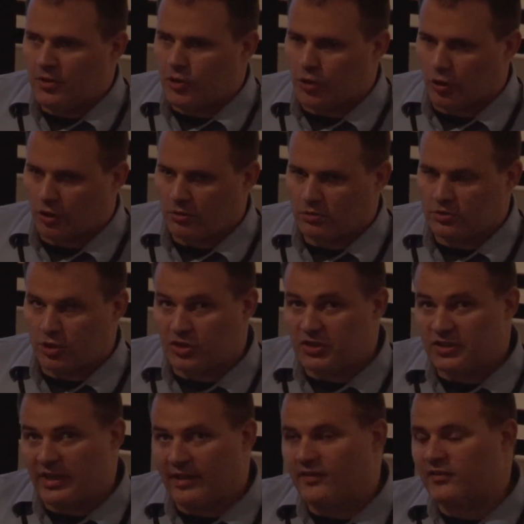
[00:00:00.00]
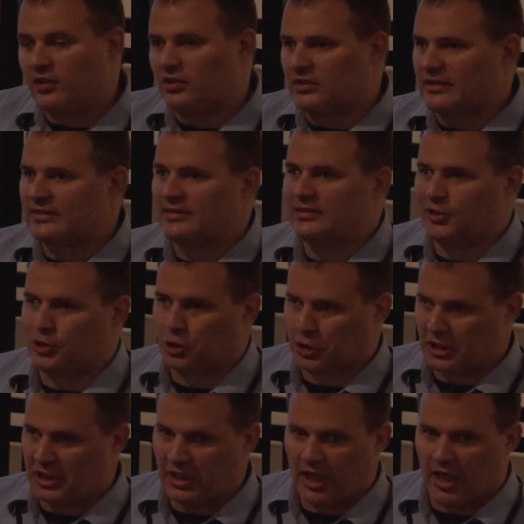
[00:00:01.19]
your sense to listen to your
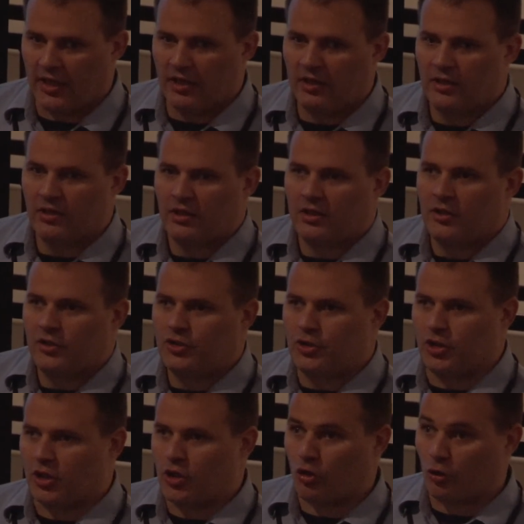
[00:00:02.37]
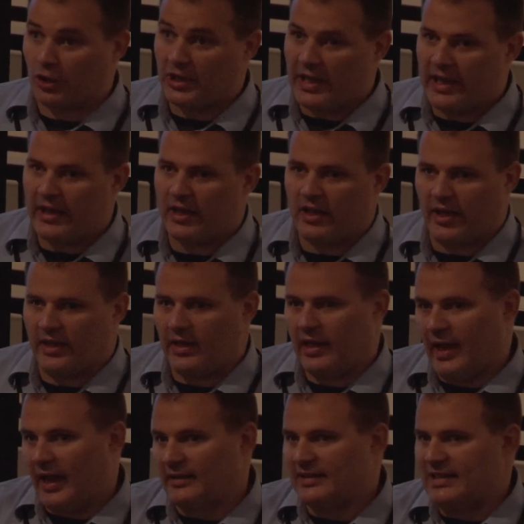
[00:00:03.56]
gut to create
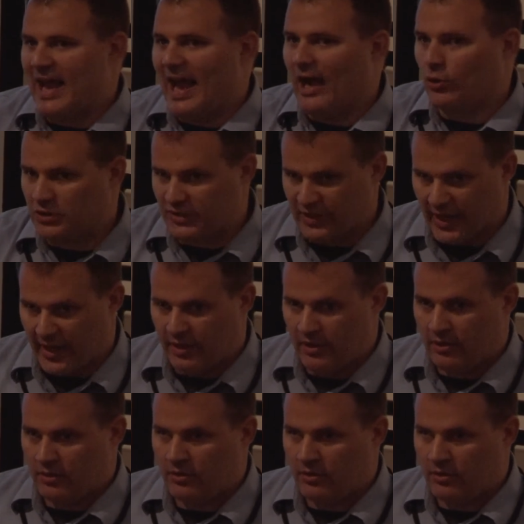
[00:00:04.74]
at the outset,